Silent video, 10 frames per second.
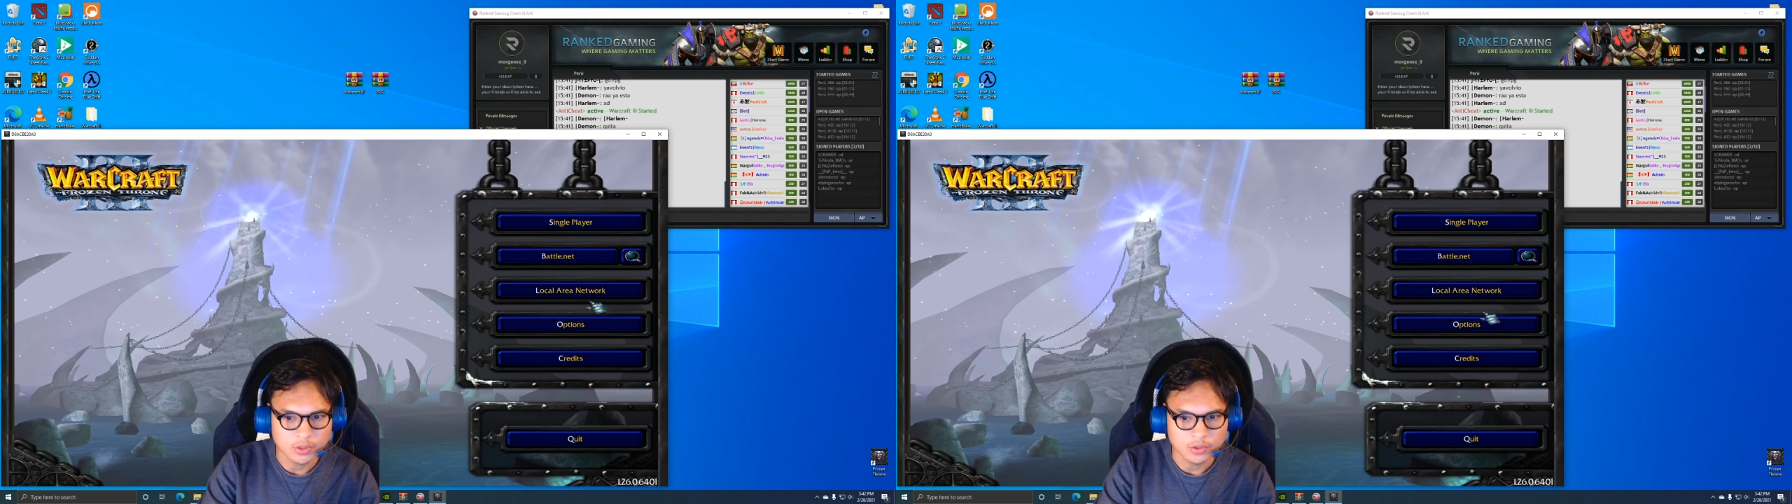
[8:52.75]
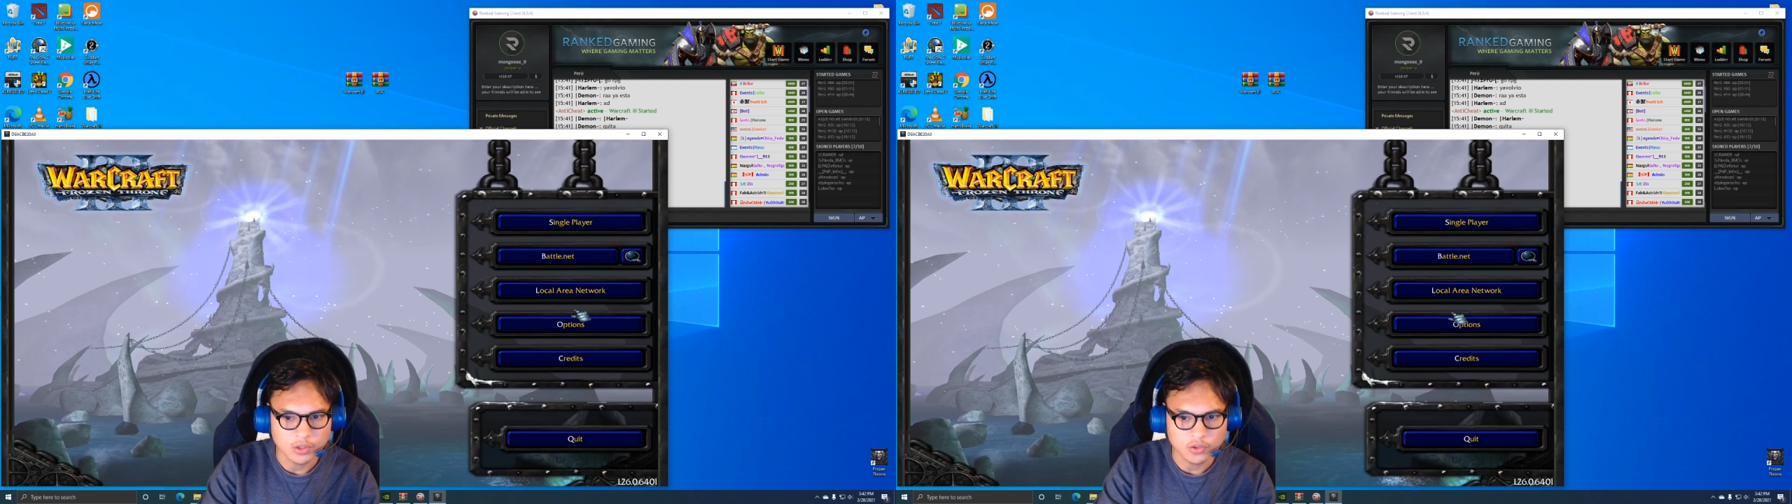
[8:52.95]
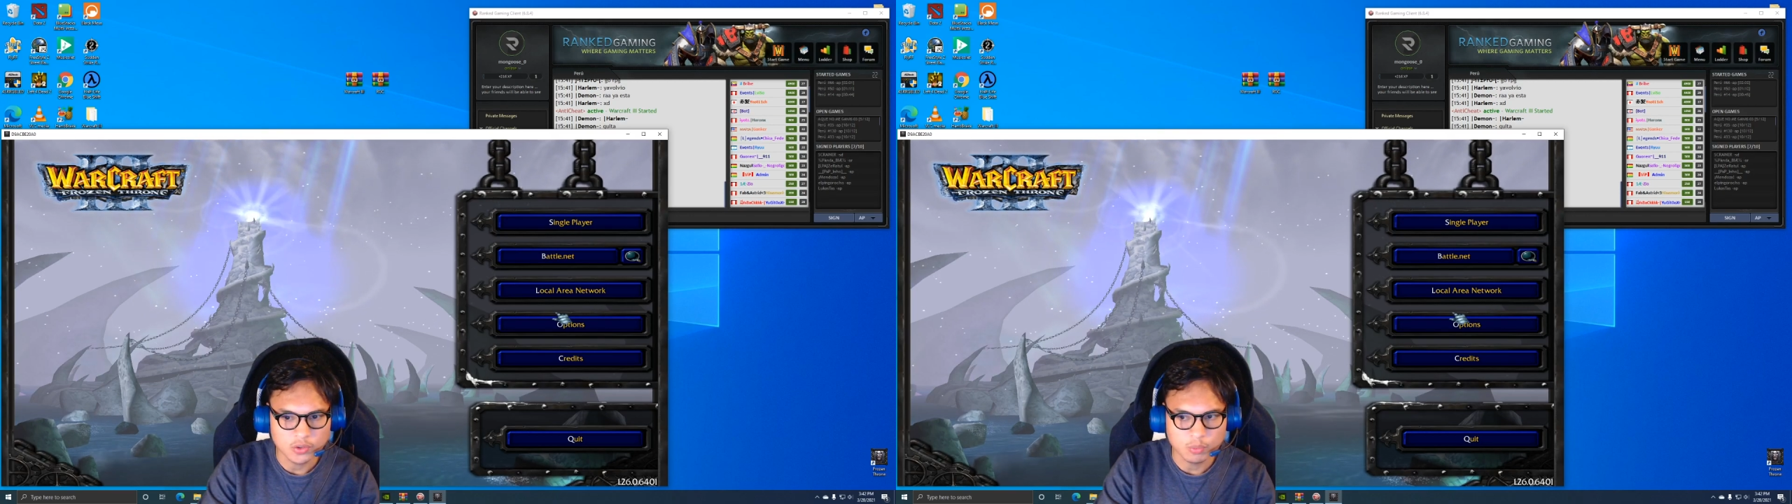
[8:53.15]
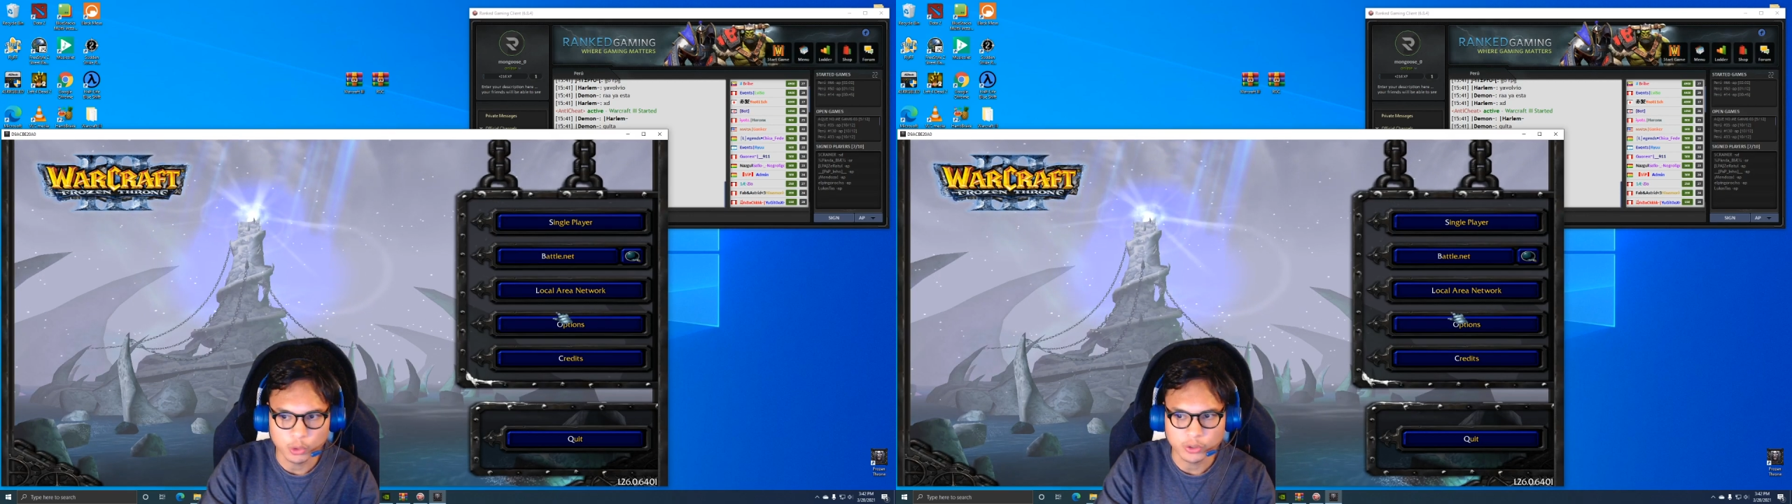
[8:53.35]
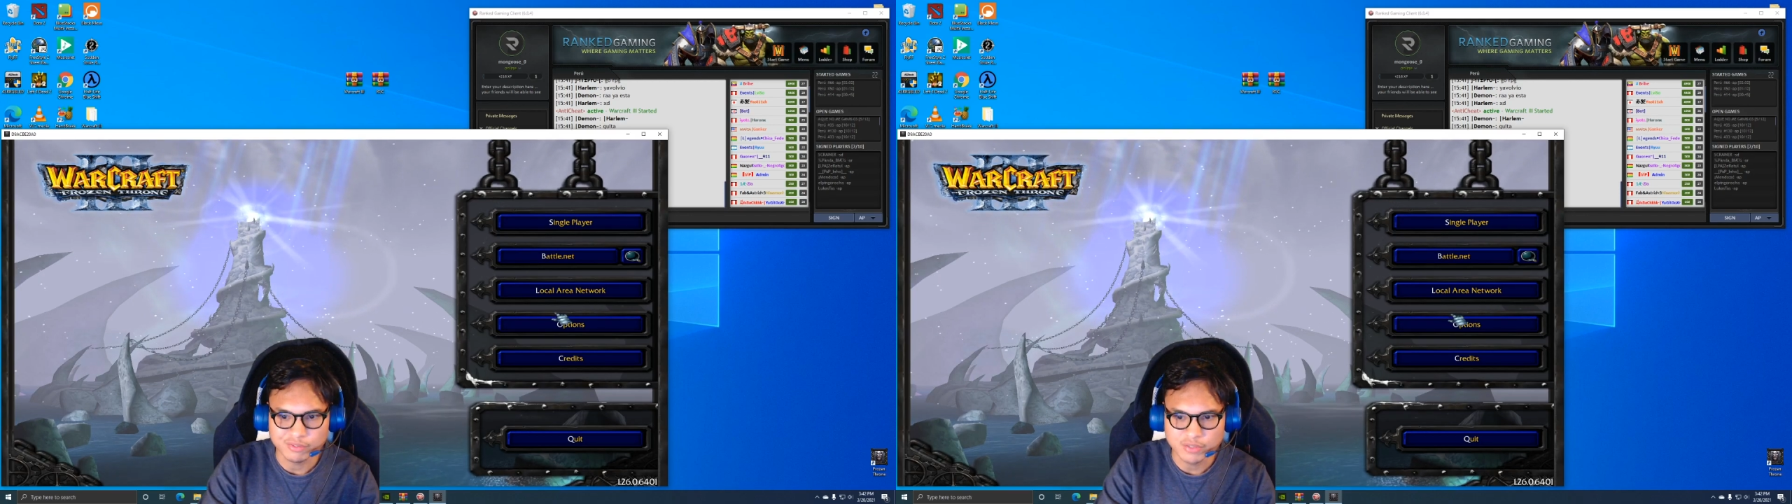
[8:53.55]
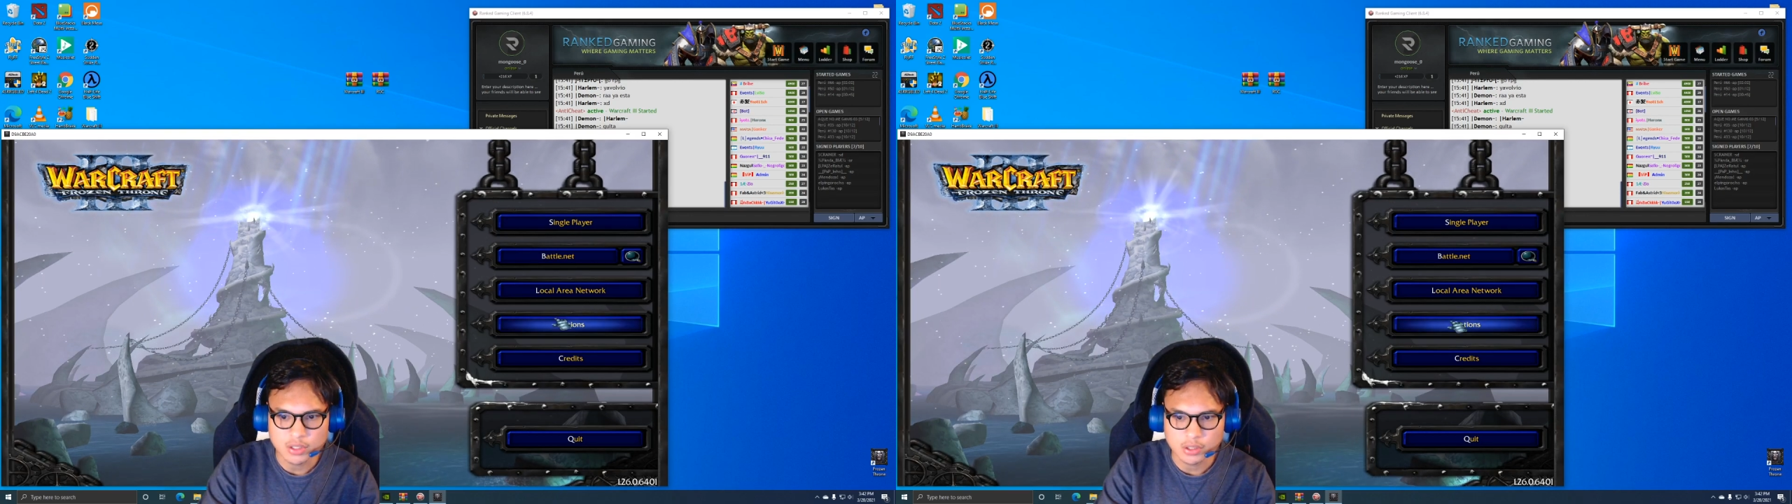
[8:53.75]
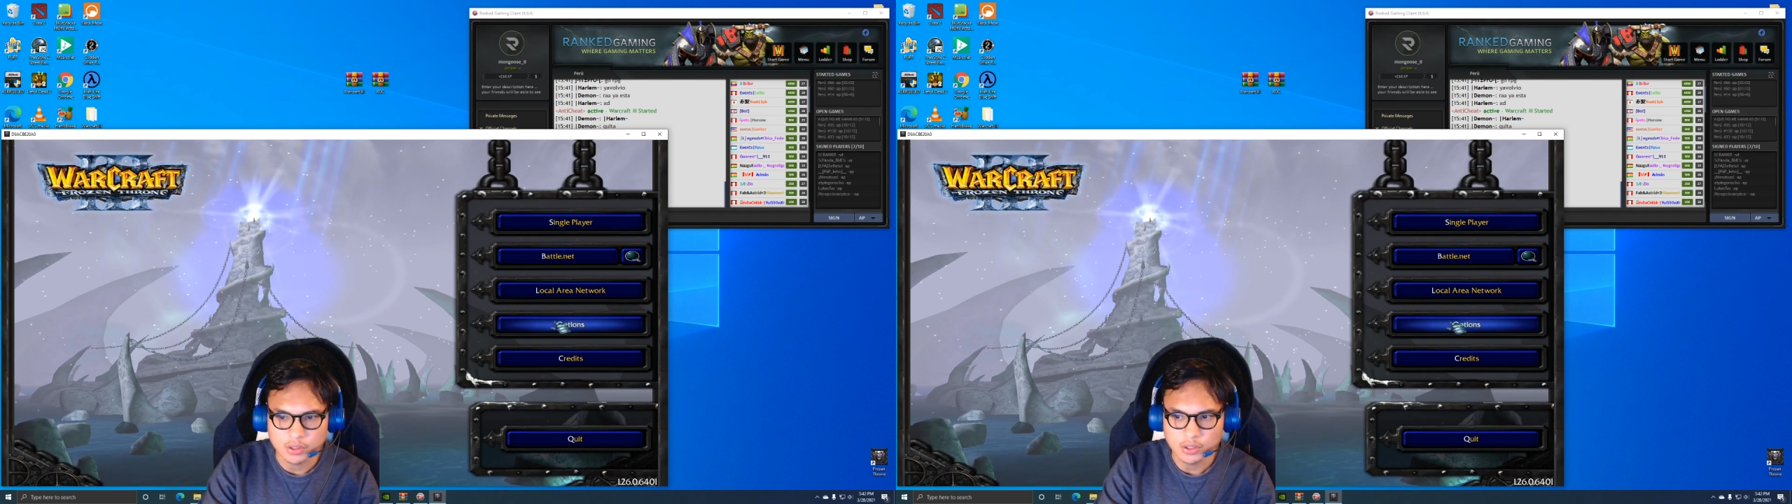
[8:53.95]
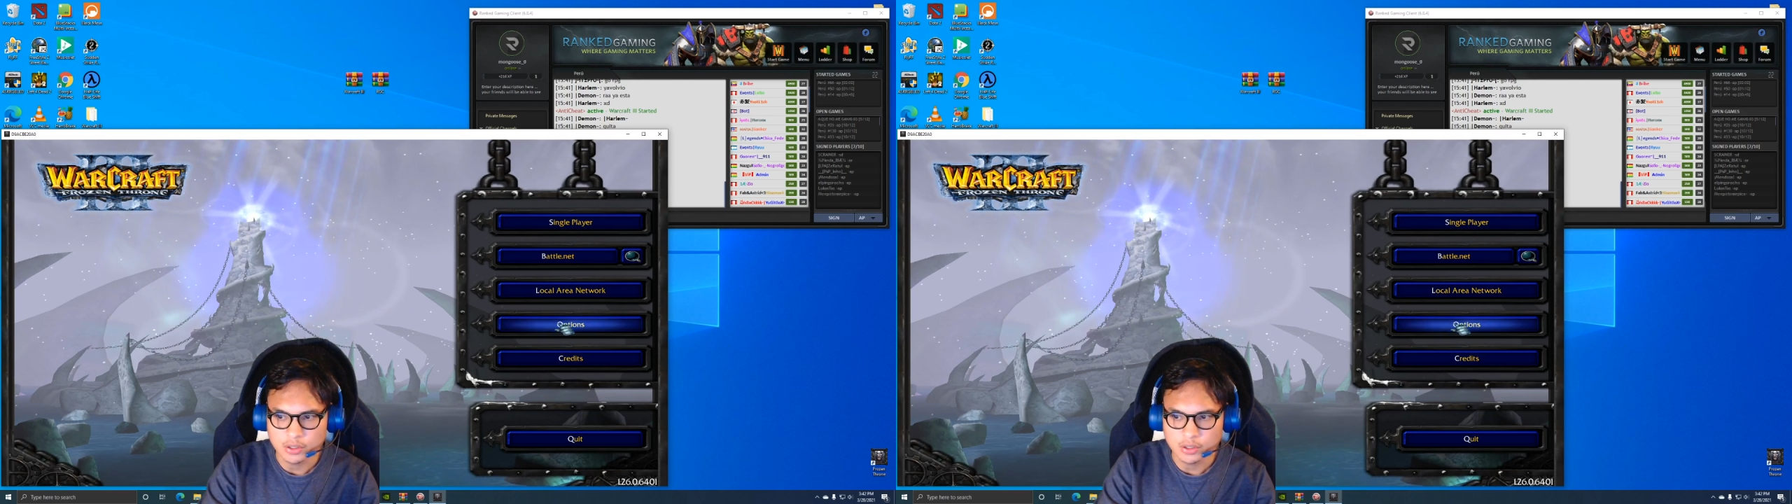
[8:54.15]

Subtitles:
that's more convenient.